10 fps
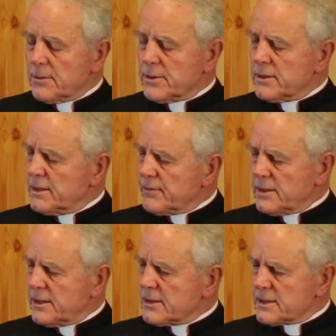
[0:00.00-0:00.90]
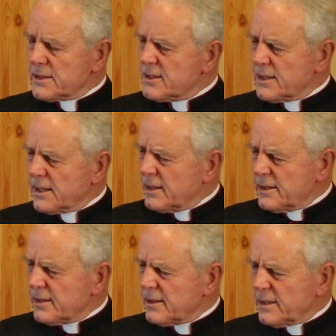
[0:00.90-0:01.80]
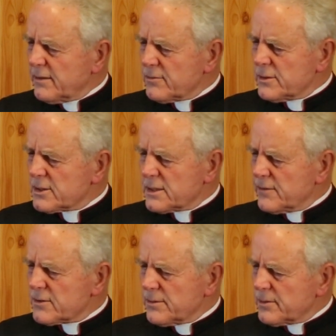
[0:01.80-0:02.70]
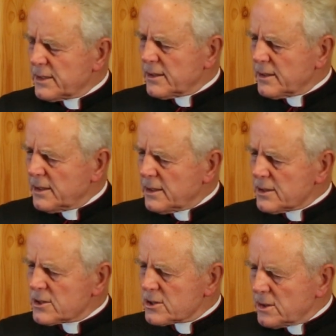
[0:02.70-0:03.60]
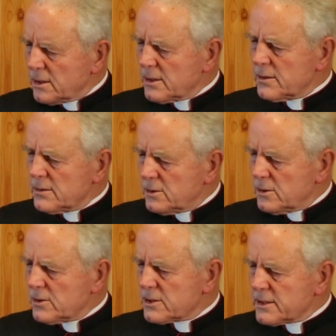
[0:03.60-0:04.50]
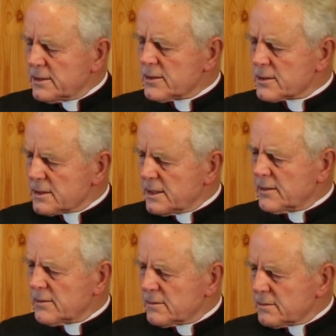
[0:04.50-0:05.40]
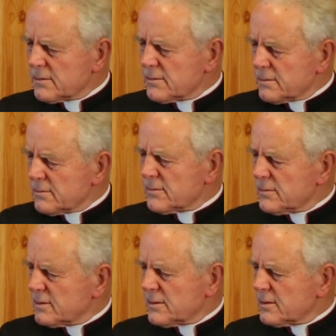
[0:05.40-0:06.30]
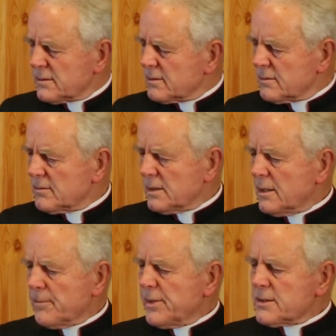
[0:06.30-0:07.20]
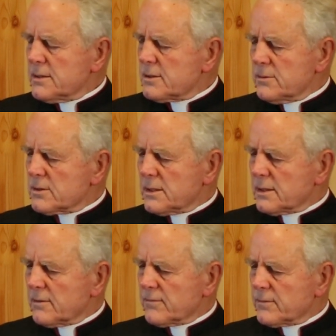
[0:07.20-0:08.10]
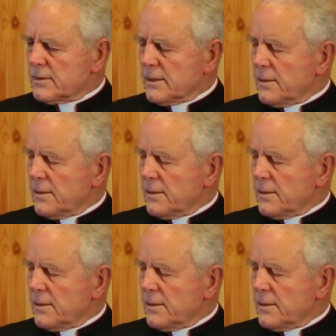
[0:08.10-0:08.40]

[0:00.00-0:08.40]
But nevertheless, there's nothing in their lives which gives them that solid good sense and that peasants used to have.